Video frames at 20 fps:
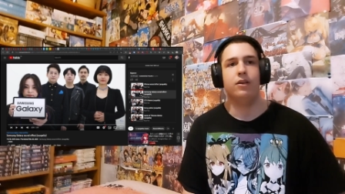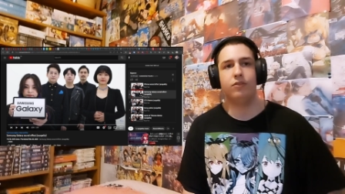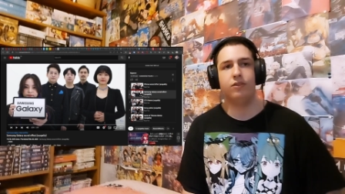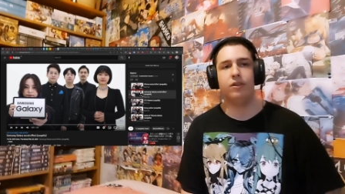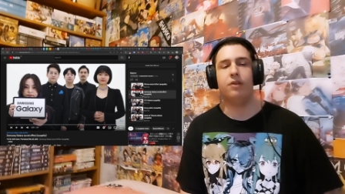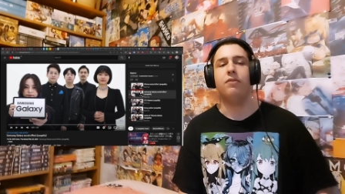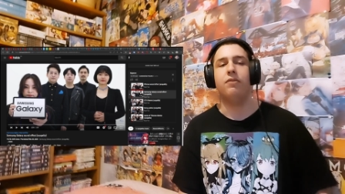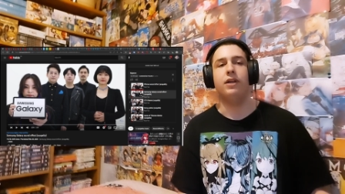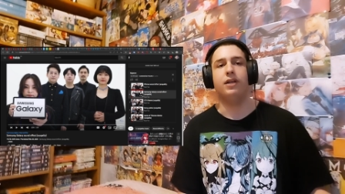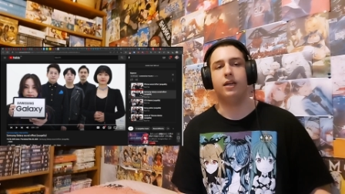
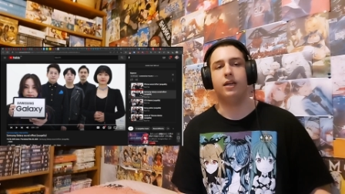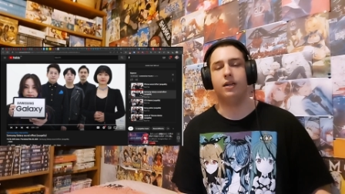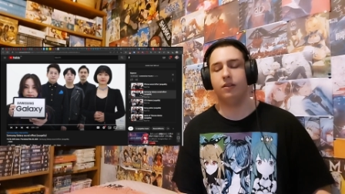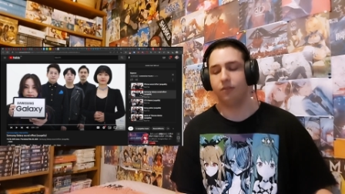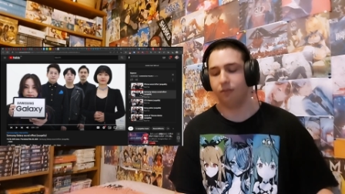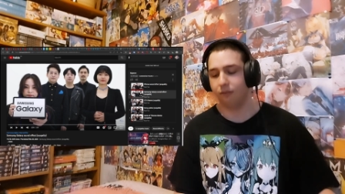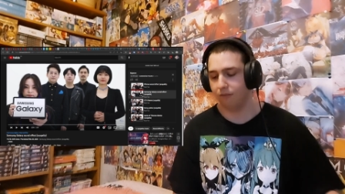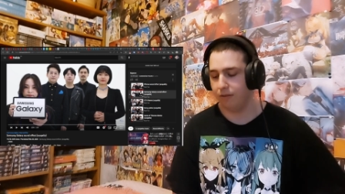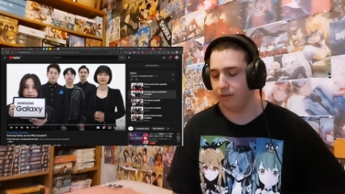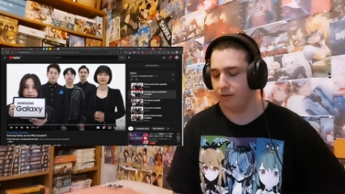Stuff like
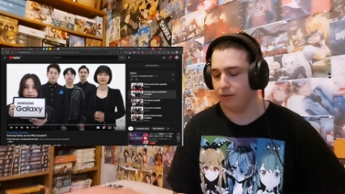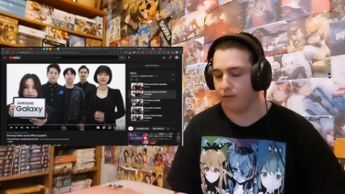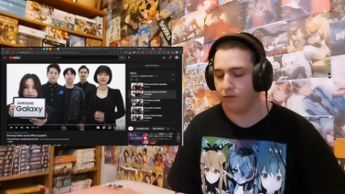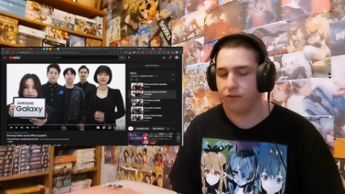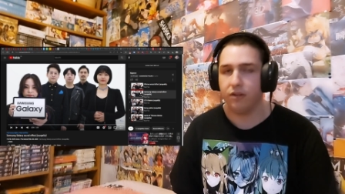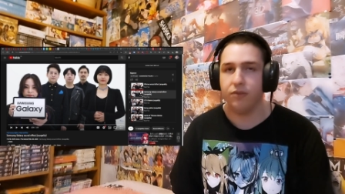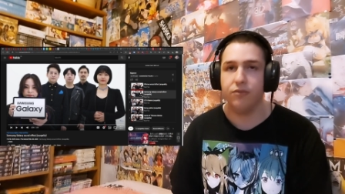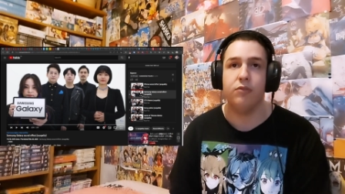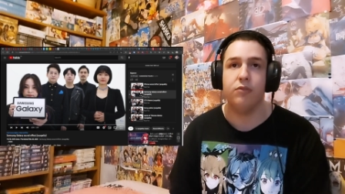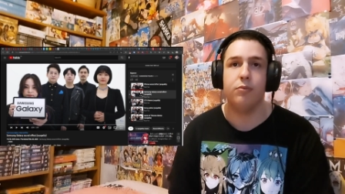that. That
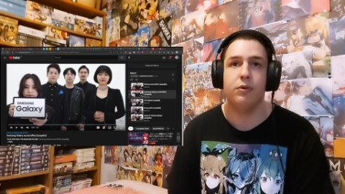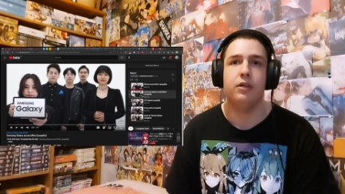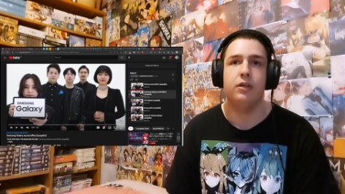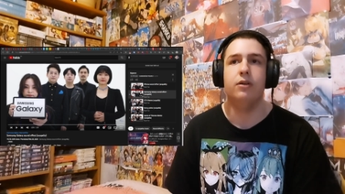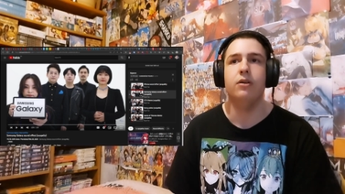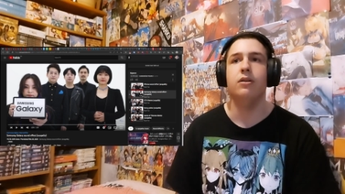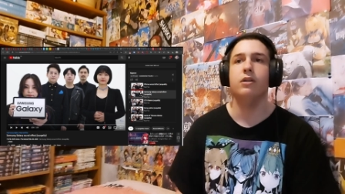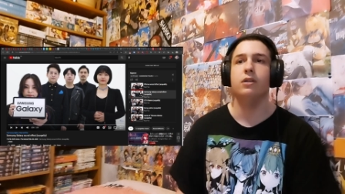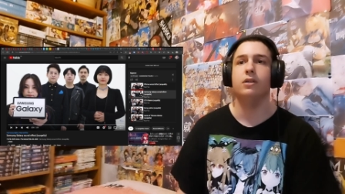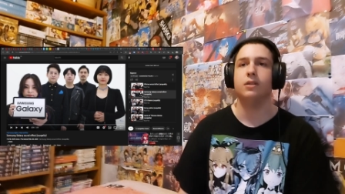stuff is pretty
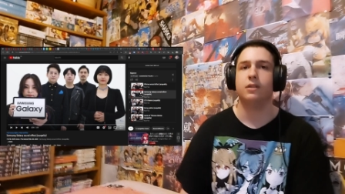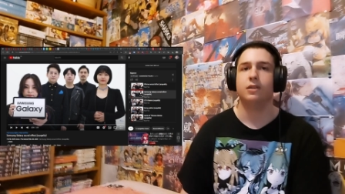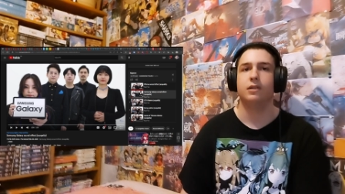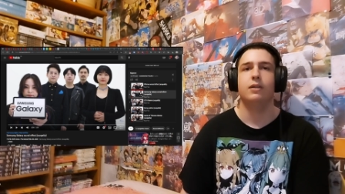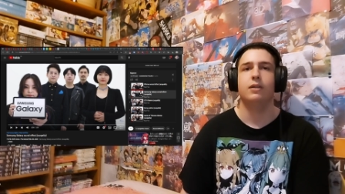good.